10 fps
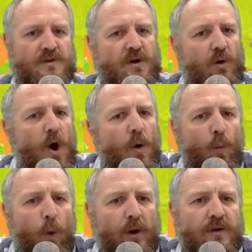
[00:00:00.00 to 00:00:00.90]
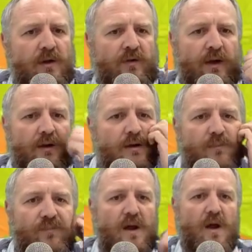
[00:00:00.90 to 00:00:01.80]
So what do you think?
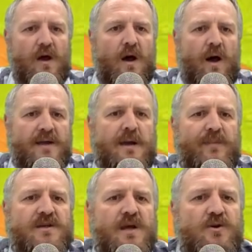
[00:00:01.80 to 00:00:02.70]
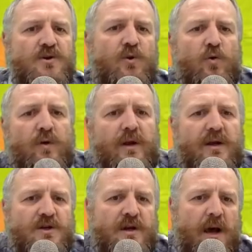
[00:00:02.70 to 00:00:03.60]
All right, Tammy said you should
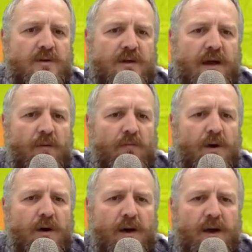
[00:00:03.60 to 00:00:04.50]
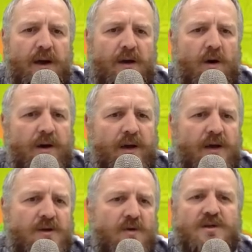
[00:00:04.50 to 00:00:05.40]
already shout it out. Mine,
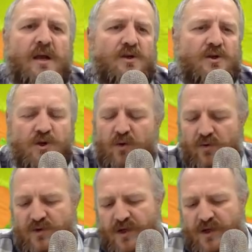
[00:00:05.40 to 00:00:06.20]
okay, so St. Jude's.